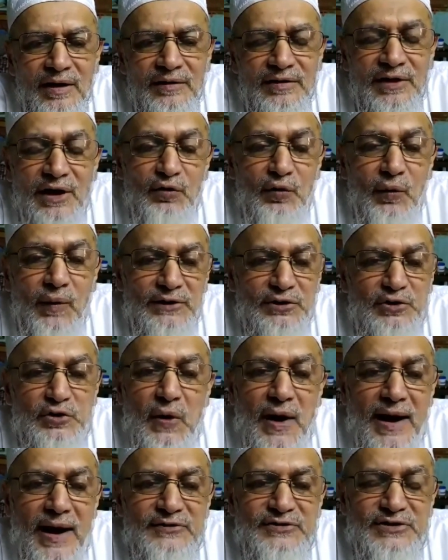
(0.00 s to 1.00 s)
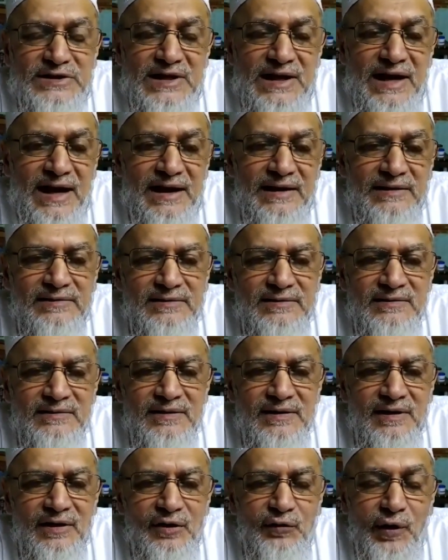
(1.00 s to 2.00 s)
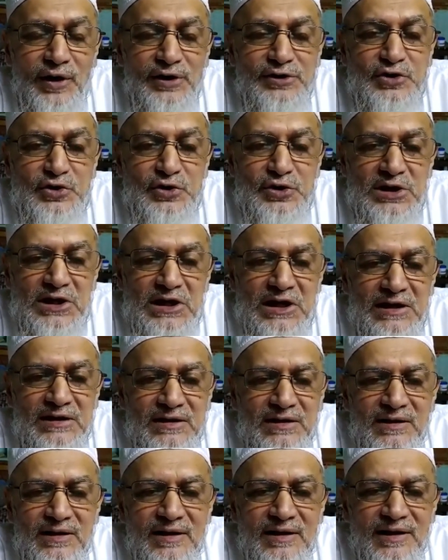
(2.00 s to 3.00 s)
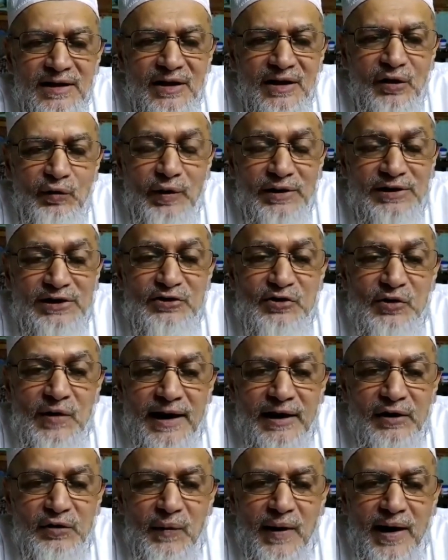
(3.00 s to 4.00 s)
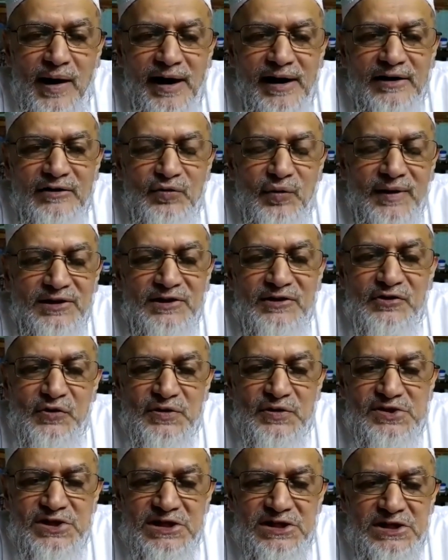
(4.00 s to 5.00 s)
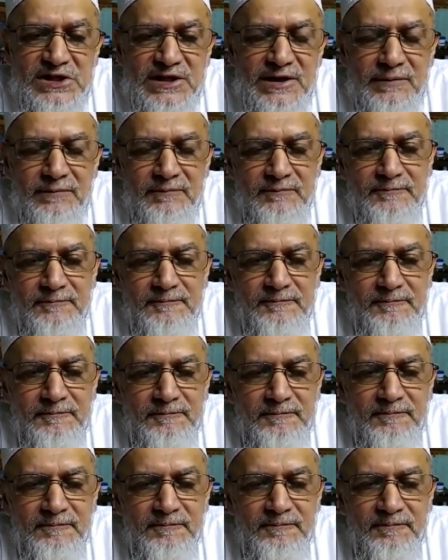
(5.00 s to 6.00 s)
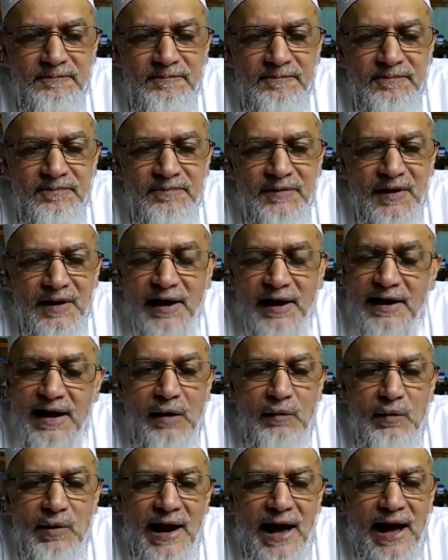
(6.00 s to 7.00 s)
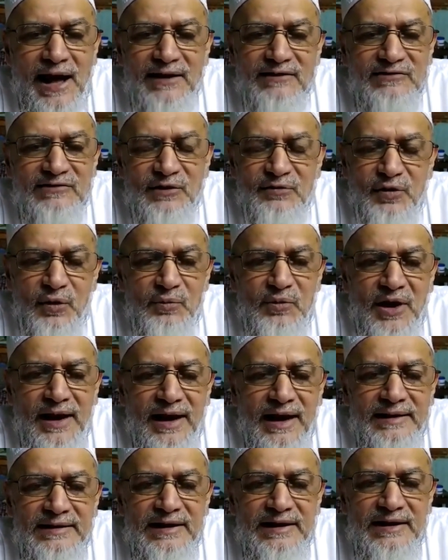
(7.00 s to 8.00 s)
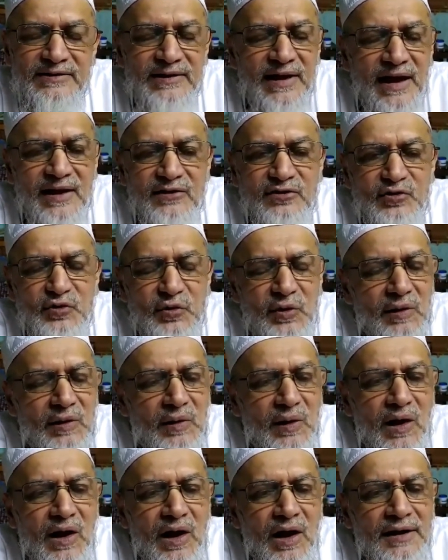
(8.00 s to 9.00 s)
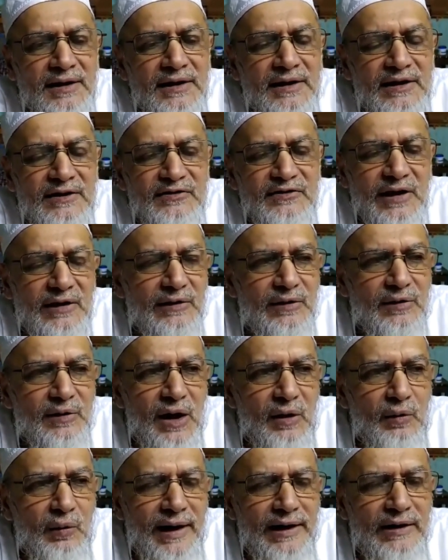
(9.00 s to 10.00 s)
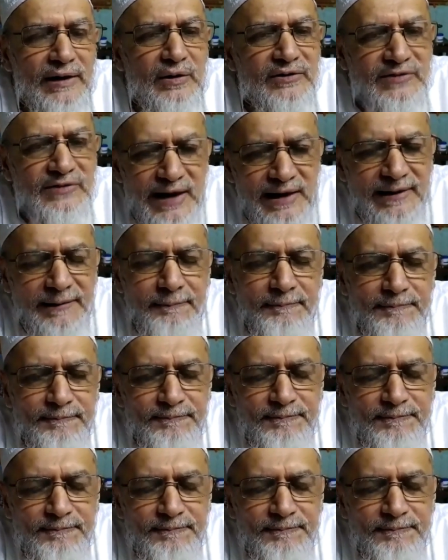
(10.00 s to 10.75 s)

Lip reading: that what you have said, what you did, what is your advice, what is your teaching, and I will answer from your hadith, Ya Rasulullah sallallahu alayhi wasallam.